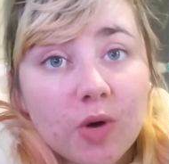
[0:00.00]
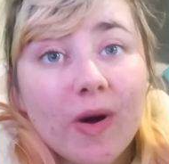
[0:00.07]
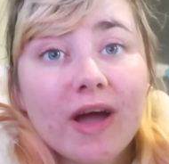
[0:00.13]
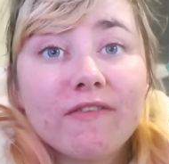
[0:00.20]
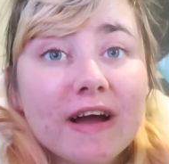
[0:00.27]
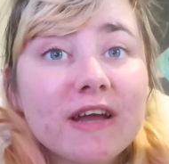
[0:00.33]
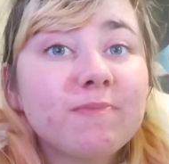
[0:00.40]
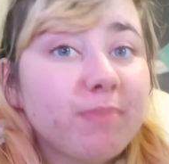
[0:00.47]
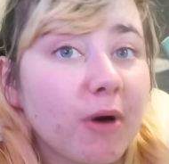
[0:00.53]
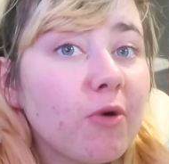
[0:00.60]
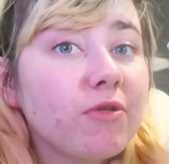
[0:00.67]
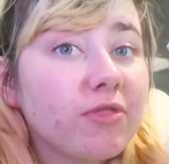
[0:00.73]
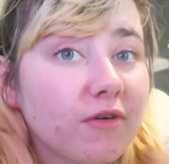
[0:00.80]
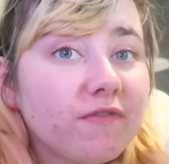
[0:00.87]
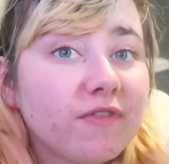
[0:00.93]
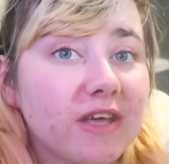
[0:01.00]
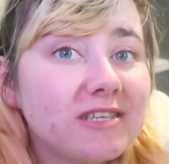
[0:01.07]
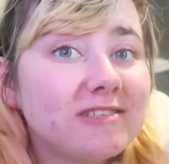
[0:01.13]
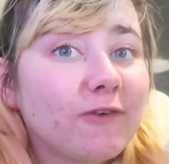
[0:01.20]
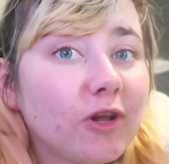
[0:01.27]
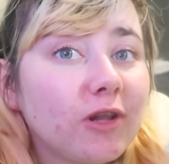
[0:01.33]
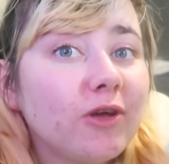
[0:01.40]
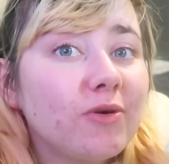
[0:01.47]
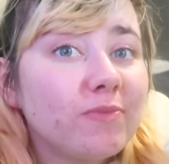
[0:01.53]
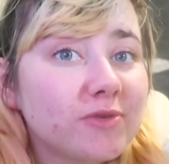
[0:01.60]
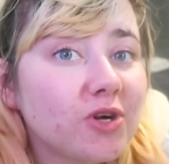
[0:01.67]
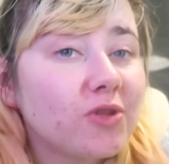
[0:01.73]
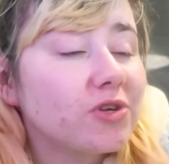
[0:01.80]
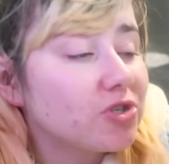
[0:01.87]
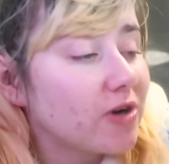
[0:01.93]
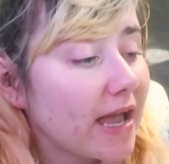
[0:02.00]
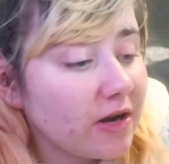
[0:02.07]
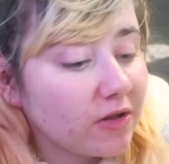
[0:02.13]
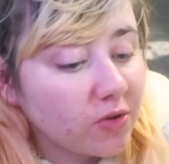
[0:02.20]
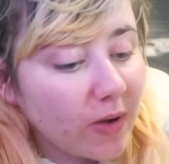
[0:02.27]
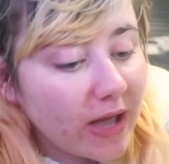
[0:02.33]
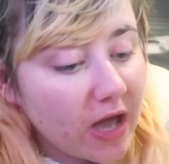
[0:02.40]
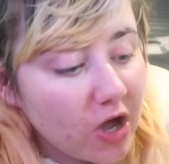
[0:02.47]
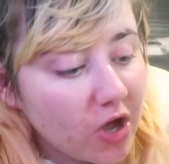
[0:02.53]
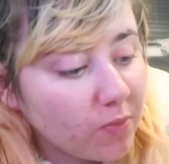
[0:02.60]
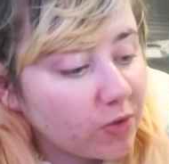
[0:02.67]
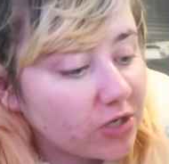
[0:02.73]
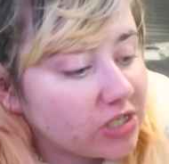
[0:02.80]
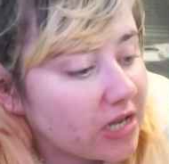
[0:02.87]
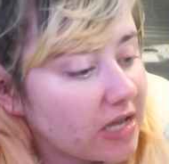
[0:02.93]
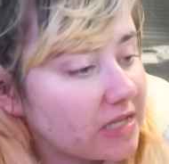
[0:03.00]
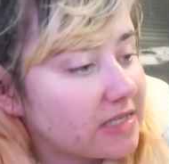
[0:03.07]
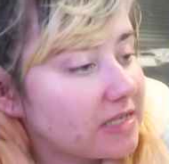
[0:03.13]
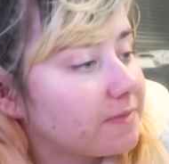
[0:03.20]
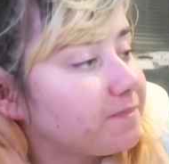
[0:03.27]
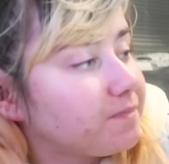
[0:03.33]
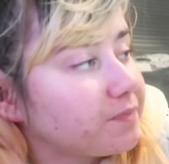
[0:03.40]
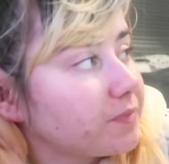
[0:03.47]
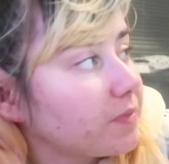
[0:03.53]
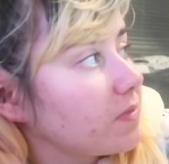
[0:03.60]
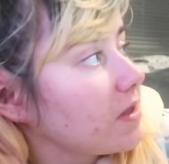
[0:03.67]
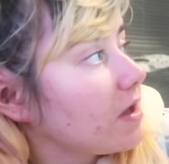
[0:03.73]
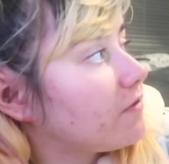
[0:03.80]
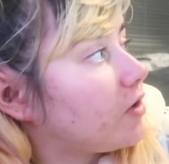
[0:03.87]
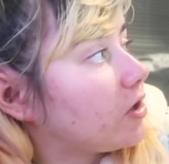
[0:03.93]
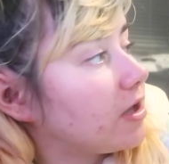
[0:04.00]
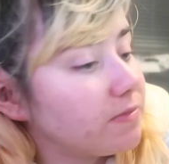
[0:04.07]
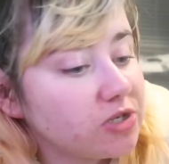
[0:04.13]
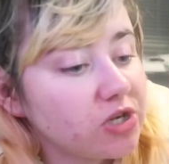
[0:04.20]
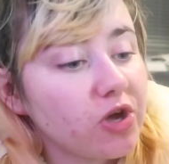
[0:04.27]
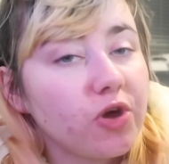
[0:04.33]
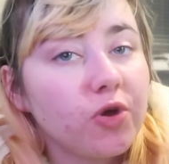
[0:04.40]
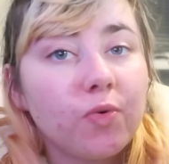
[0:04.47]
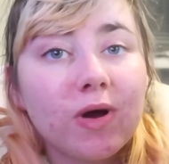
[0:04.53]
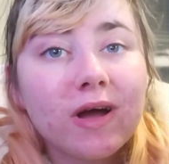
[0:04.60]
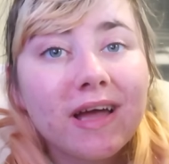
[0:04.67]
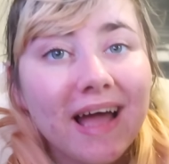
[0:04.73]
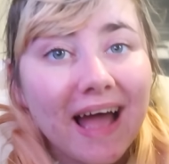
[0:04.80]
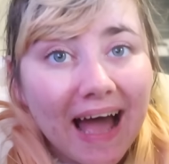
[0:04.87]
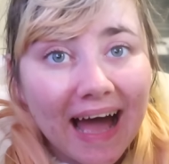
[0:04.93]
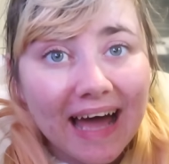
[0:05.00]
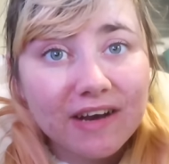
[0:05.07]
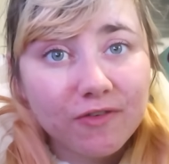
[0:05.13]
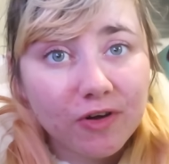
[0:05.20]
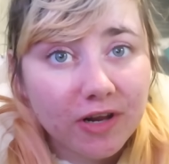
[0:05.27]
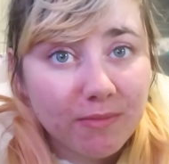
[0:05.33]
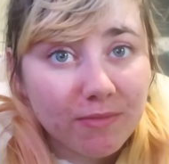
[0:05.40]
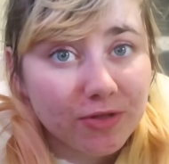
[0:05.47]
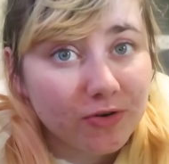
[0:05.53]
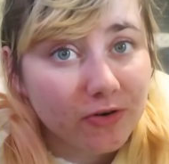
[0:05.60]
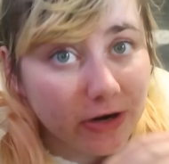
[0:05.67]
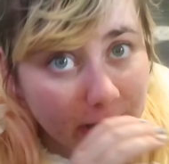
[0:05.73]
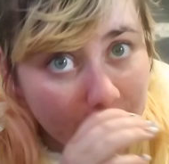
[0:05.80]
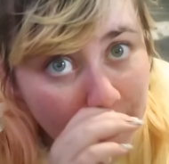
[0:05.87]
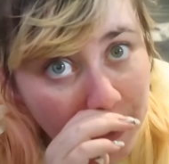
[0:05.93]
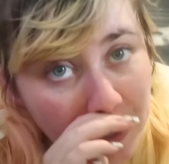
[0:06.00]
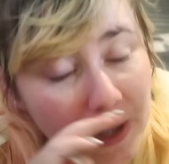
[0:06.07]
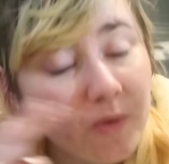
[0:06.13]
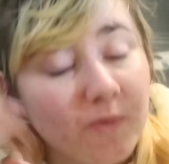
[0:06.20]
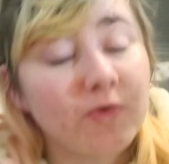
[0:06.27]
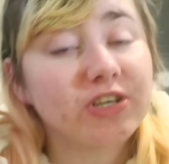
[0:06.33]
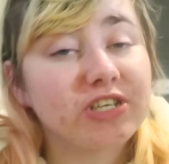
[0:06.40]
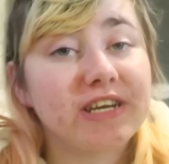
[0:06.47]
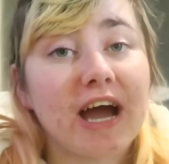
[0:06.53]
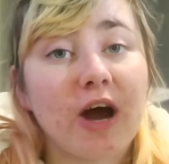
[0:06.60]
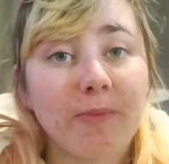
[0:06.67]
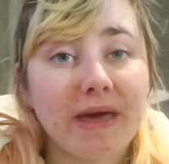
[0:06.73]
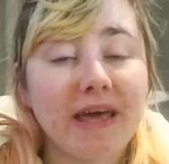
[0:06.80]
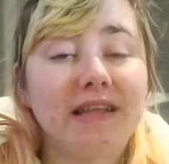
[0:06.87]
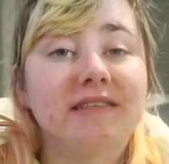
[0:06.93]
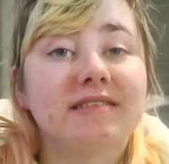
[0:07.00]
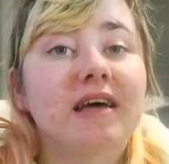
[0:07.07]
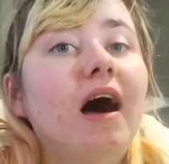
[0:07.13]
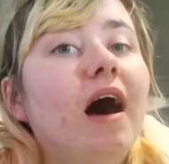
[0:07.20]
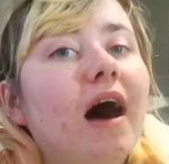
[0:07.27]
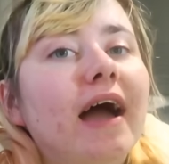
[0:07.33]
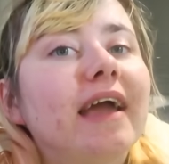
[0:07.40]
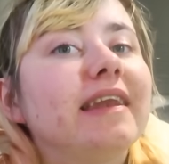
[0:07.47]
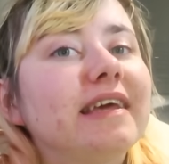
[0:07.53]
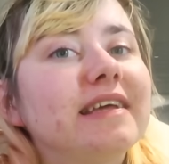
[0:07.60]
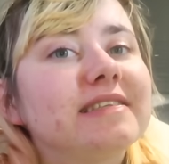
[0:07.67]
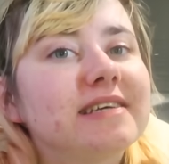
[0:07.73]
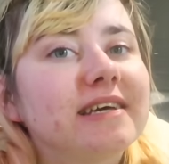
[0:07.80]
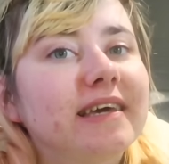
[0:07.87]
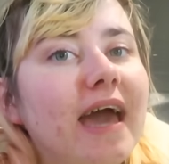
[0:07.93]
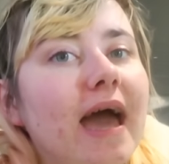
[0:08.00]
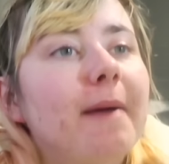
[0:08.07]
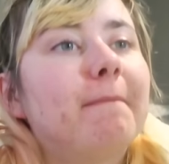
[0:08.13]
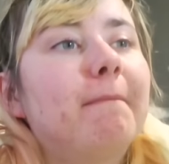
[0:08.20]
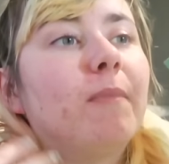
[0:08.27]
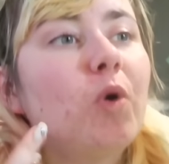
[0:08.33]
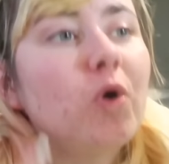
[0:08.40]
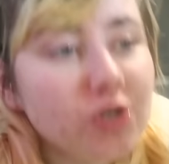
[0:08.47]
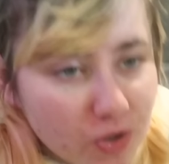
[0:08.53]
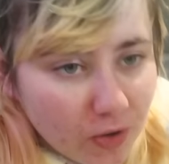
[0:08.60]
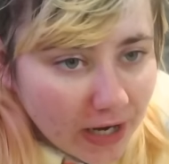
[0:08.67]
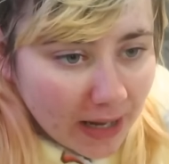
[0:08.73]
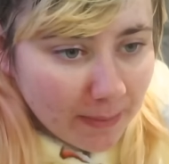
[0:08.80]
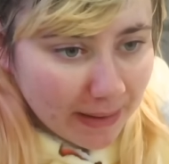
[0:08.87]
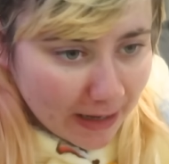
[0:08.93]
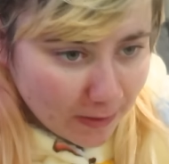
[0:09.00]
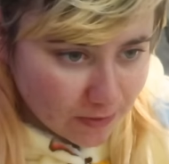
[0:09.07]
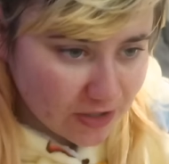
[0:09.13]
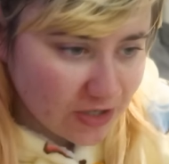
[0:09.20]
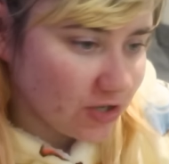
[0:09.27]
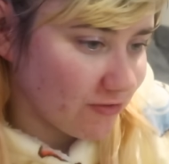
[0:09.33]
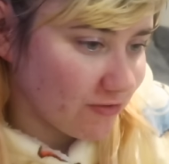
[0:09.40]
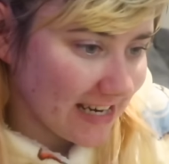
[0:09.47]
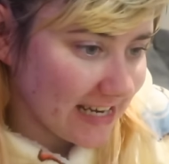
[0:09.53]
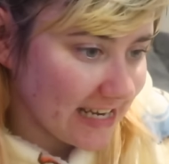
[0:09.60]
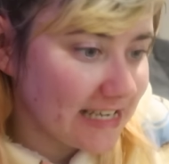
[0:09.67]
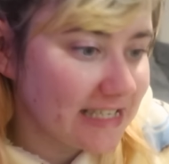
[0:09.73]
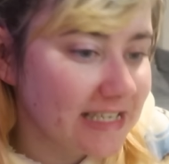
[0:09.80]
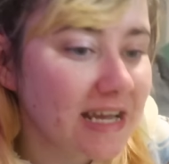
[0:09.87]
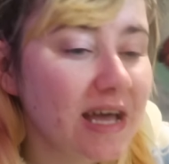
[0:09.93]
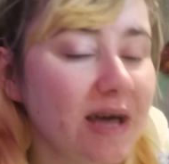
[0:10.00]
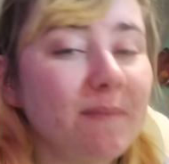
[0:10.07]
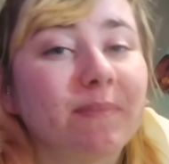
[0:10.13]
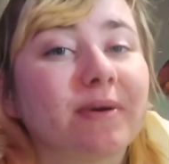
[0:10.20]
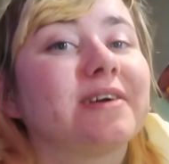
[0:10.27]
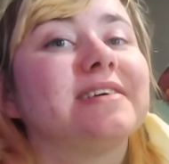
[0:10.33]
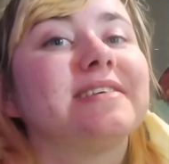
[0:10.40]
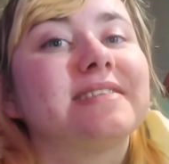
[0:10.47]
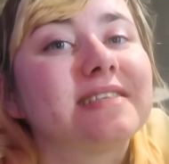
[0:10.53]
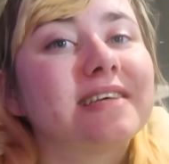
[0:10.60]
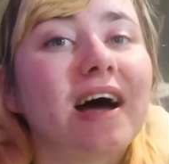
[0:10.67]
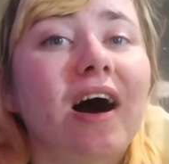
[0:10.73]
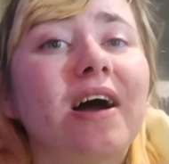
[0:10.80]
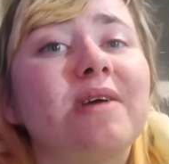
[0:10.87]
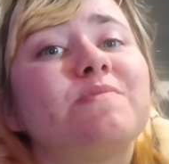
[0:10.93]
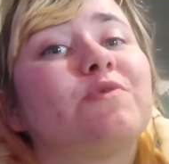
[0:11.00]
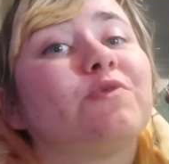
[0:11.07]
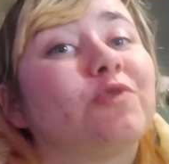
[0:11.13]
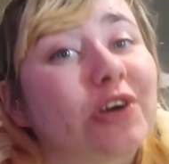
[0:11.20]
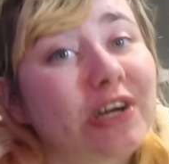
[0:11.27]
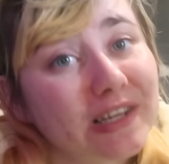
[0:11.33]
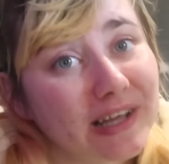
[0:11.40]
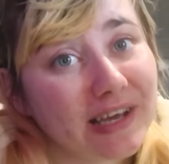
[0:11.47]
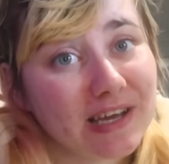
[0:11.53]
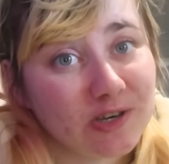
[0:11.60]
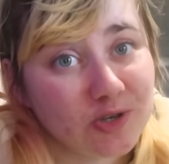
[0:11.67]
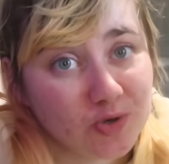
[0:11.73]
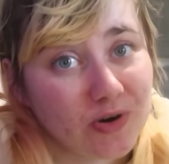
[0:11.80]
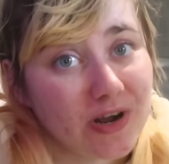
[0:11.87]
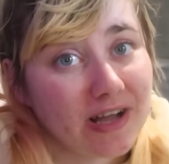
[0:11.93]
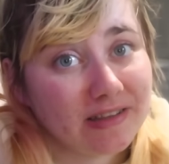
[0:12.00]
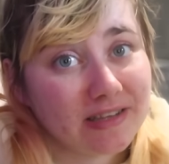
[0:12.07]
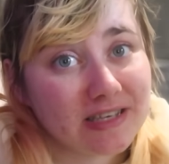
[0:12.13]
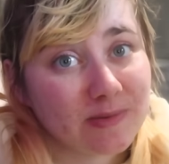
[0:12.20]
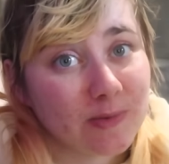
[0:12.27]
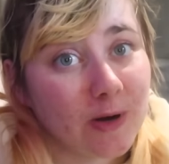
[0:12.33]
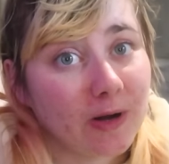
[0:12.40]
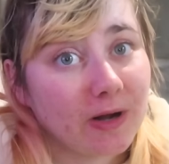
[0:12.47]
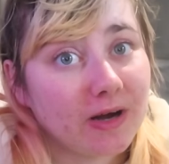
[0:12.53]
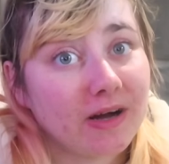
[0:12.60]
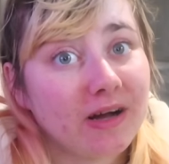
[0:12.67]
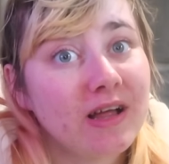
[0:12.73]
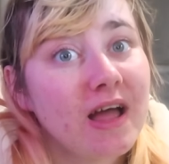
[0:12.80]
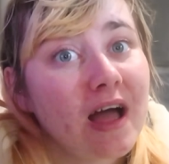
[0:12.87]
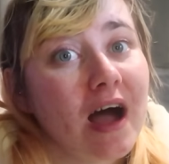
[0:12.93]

So I read both of these volumes on the train on the way home, which is volume 2 and volume 3, which now means I need to get more Toilet Bound to read because I'm really enjoying this manga.